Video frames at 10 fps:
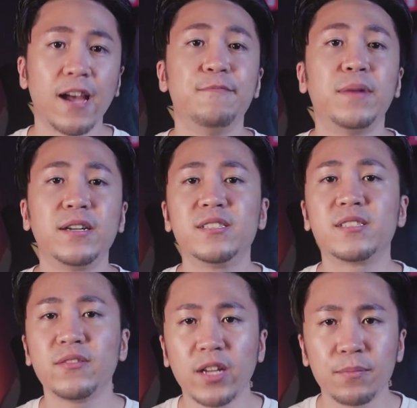I have money
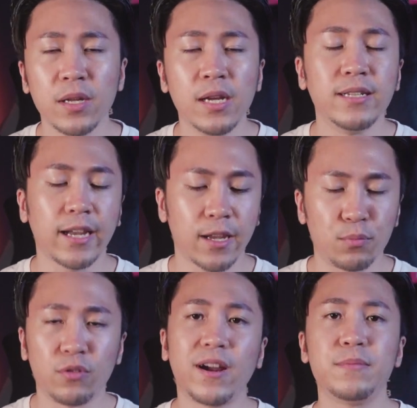saved up that could
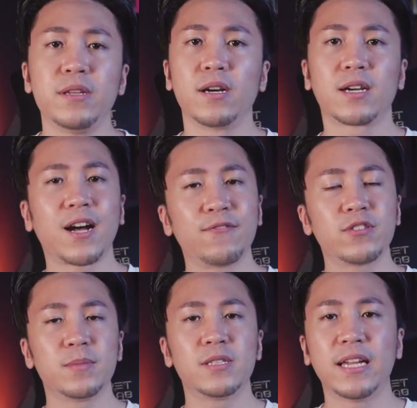provide me a
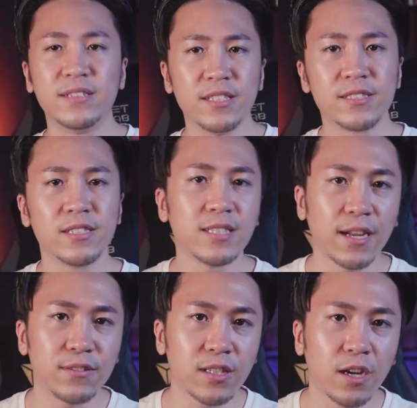comfortable and decent
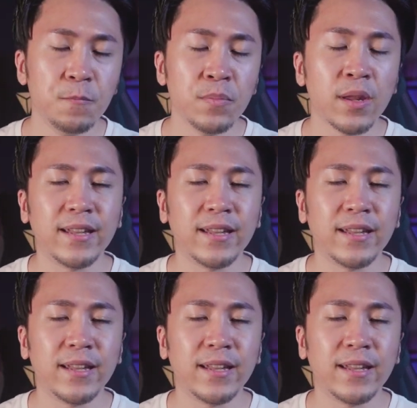lifestyle,